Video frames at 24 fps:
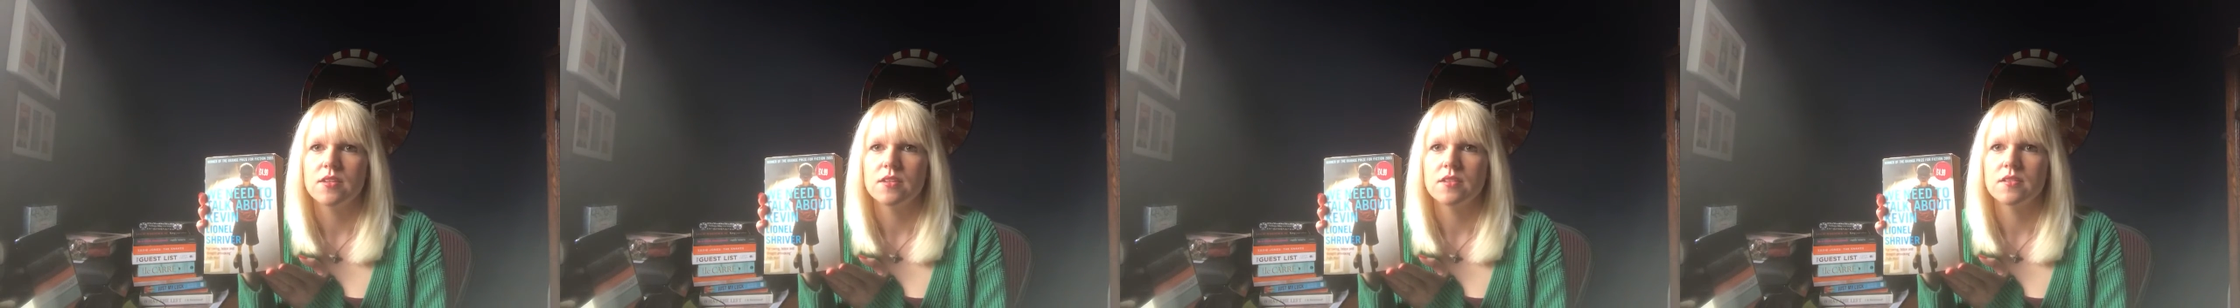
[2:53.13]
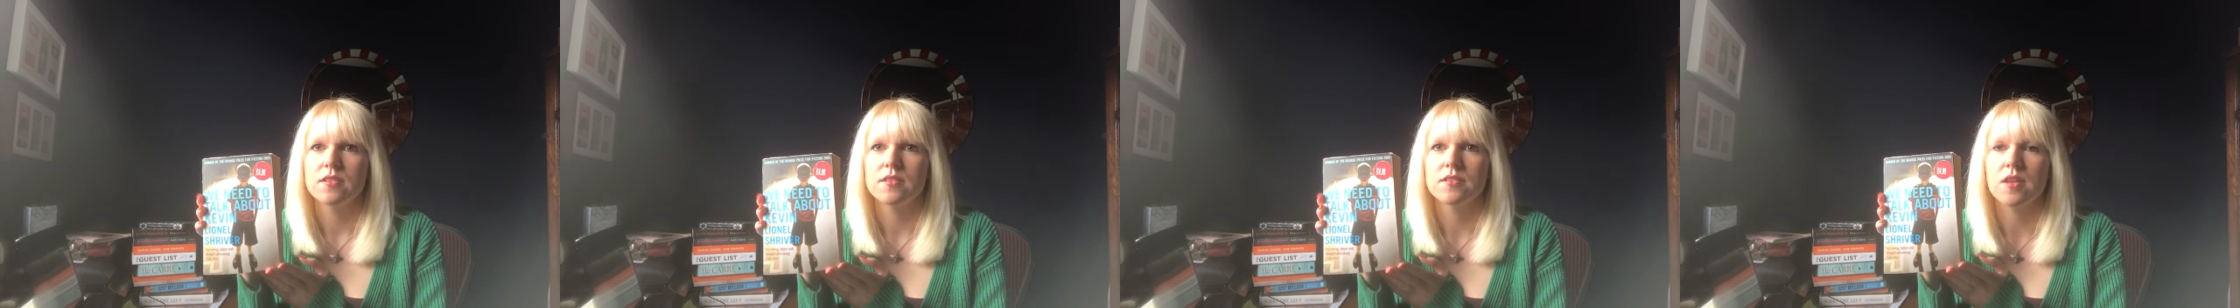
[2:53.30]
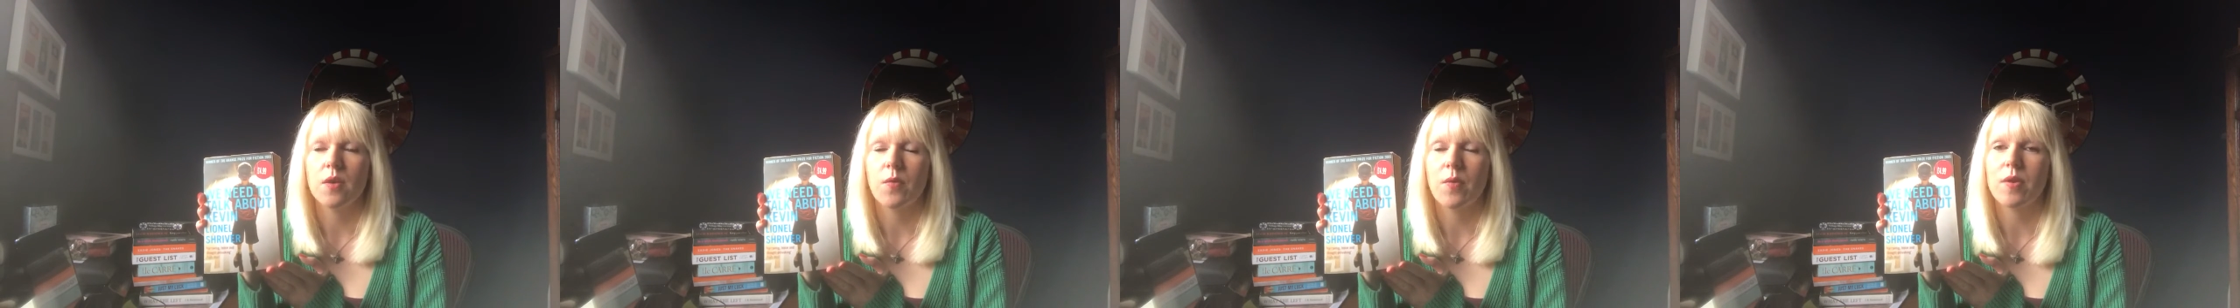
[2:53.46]

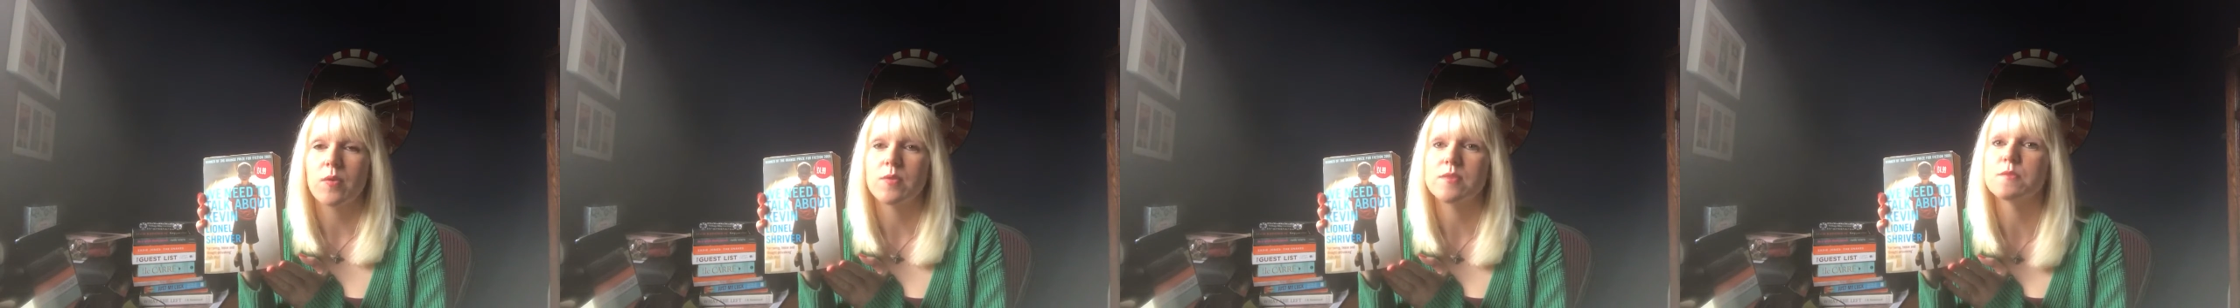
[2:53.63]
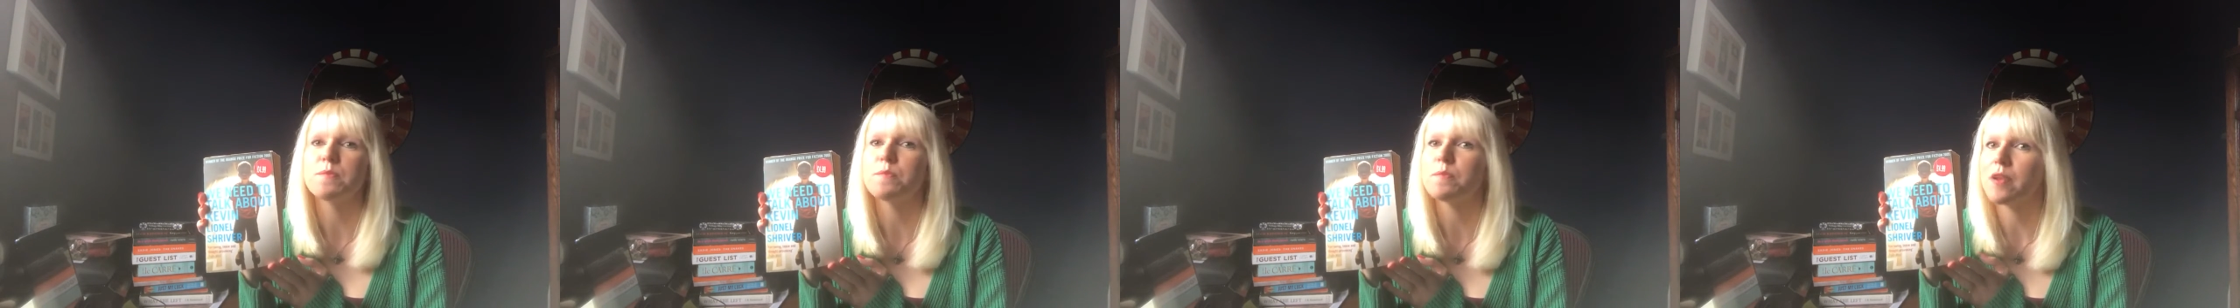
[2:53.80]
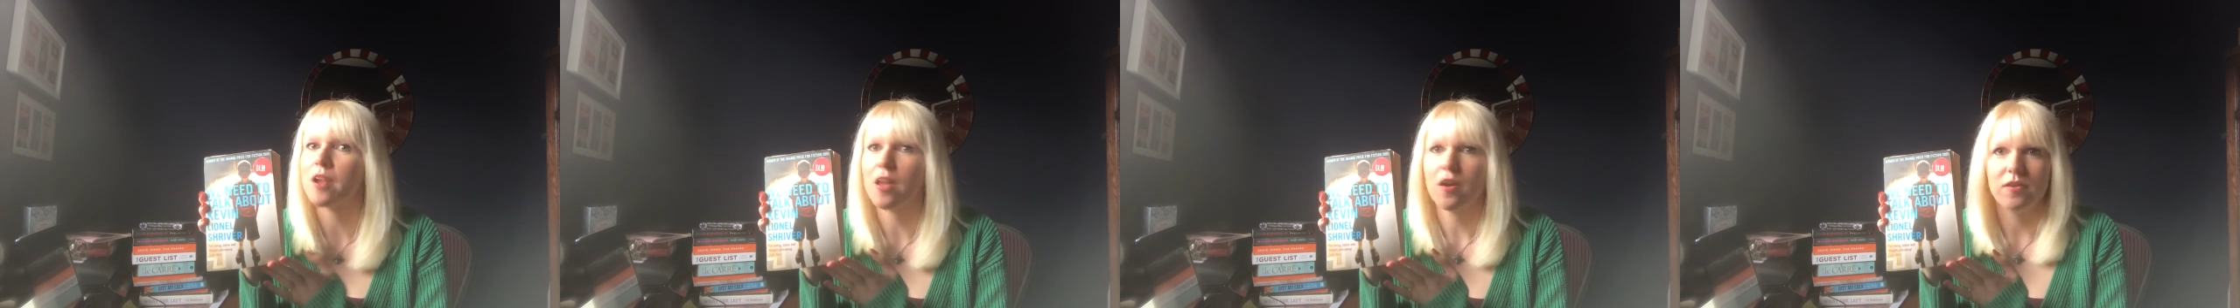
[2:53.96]
So I was
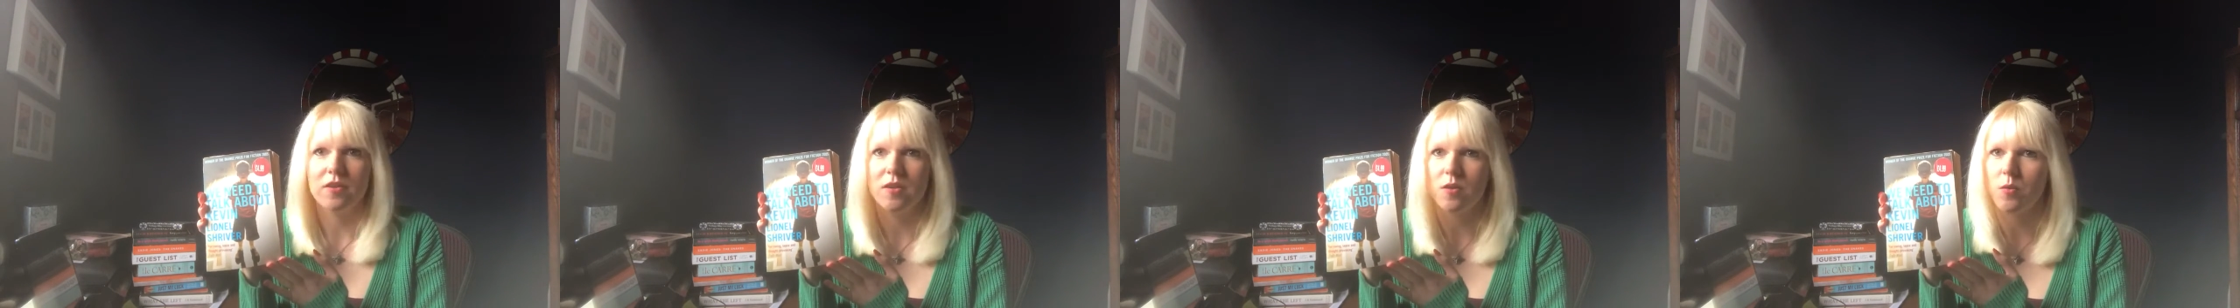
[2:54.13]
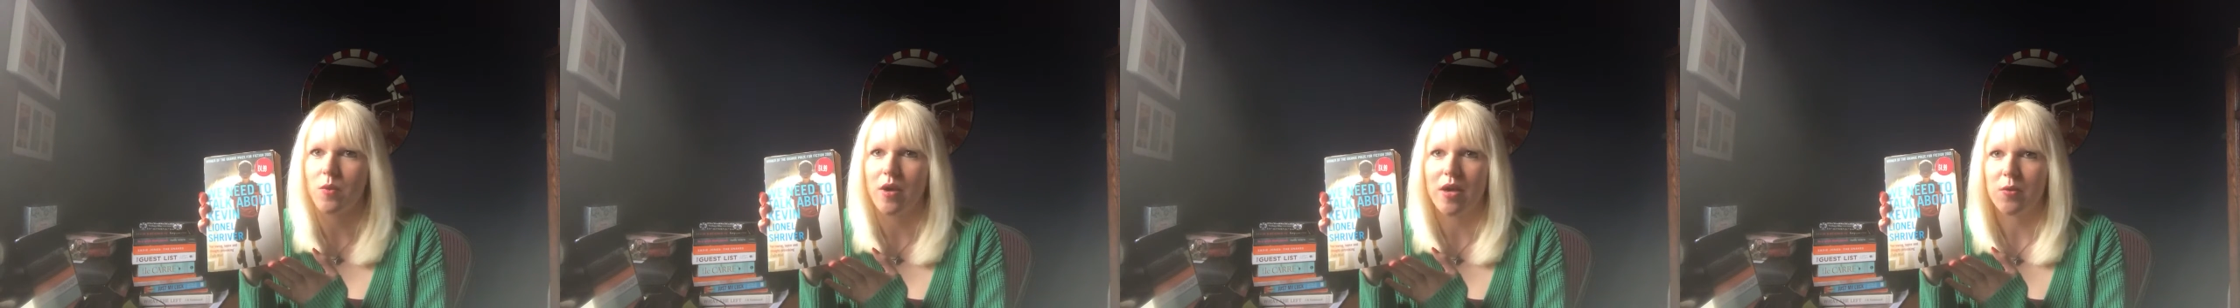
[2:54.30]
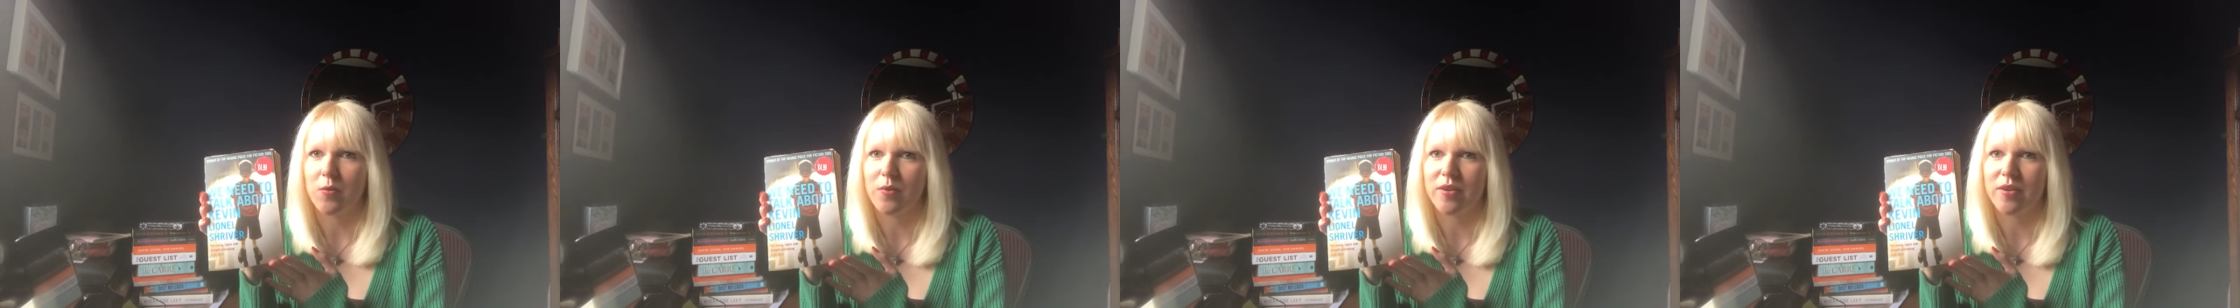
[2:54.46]
blown away